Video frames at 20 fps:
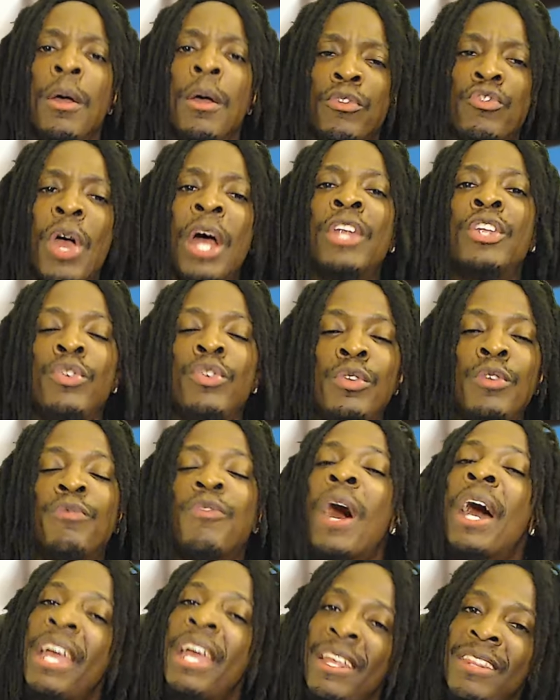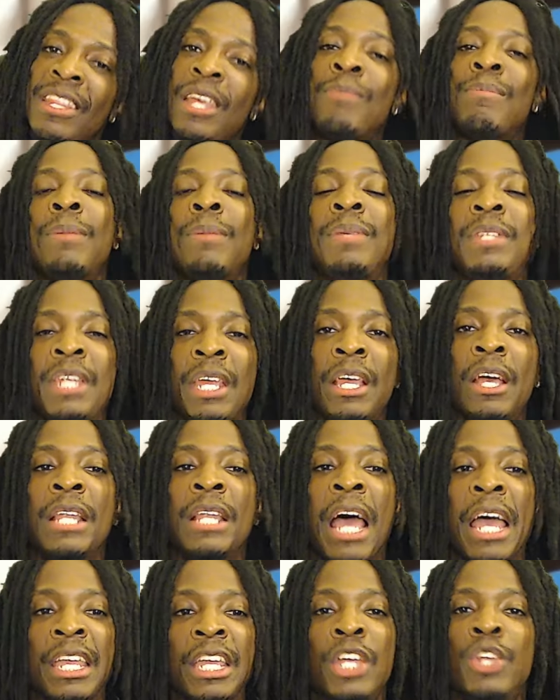try to unify and then maybe take on
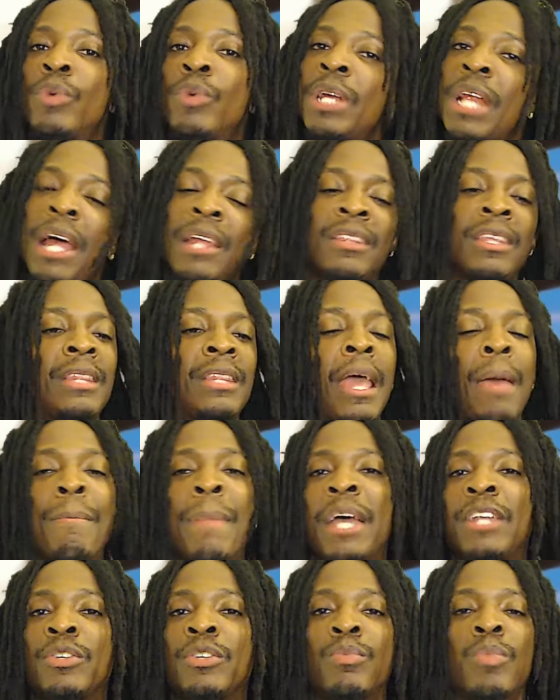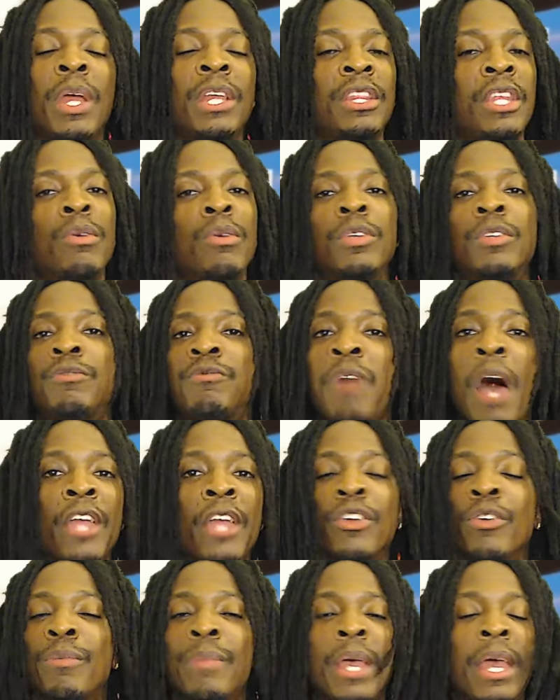Naoya Inoue. And I think that matchup right there is
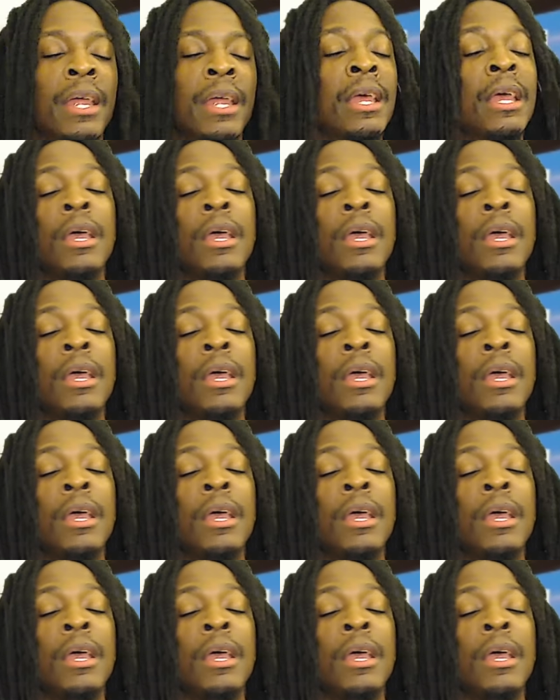fire, man.